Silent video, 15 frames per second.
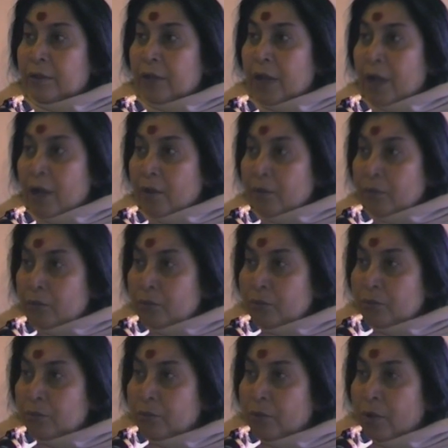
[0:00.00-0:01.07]
How
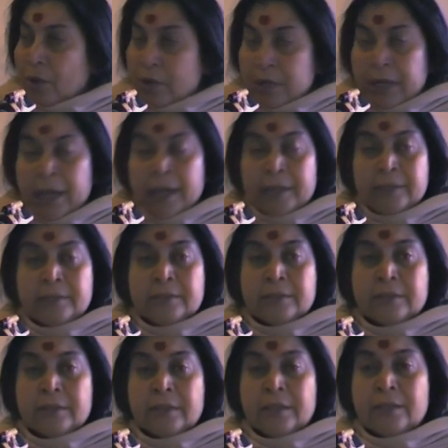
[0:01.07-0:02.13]
to
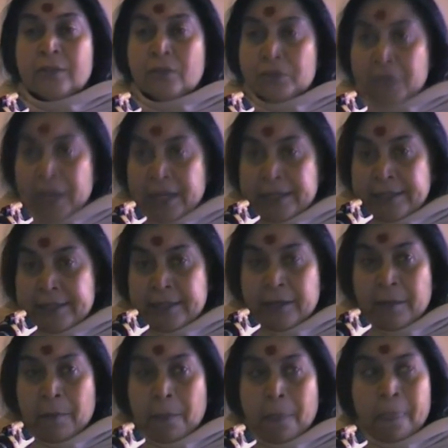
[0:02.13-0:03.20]
organize a
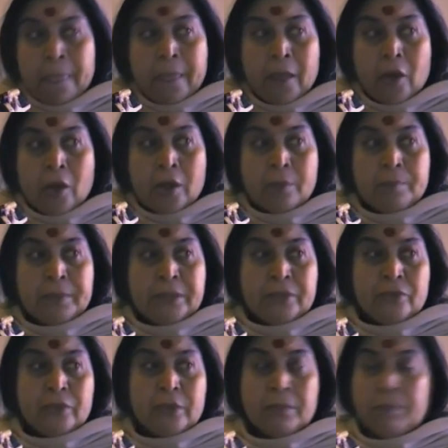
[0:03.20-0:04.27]
society on a
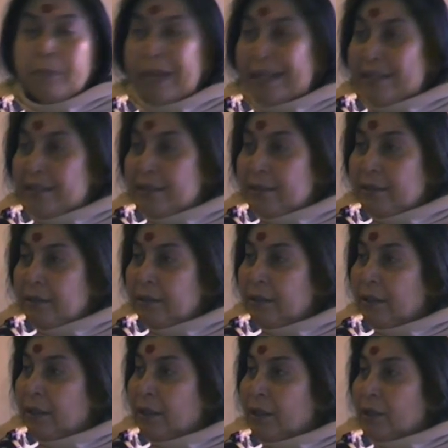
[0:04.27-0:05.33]
particular pattern
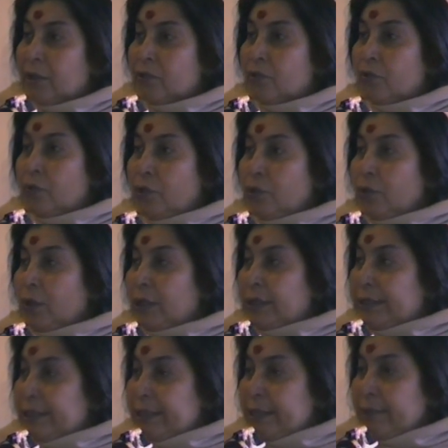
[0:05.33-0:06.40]
so you
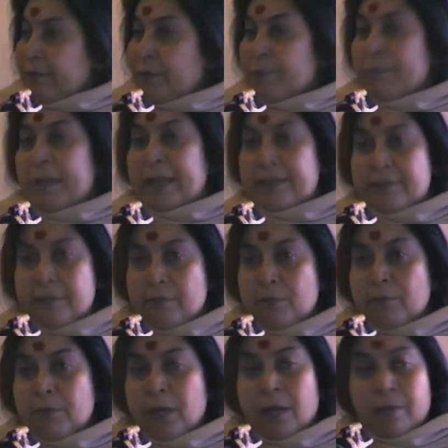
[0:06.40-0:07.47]
achieve the
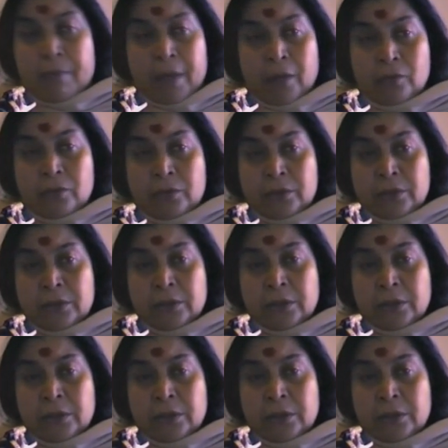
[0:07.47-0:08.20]
maximum amount